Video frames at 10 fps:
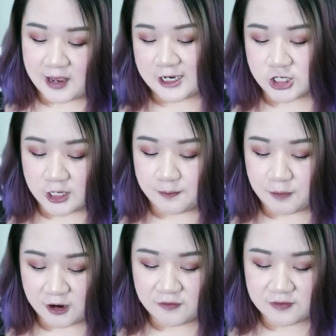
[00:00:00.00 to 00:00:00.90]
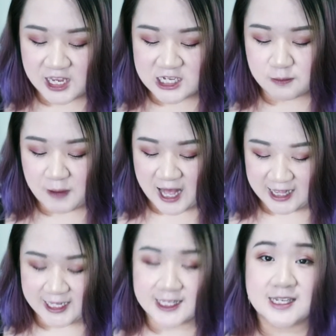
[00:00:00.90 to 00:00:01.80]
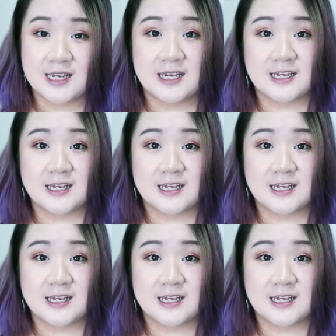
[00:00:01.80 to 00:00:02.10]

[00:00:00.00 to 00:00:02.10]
actually both of these palettes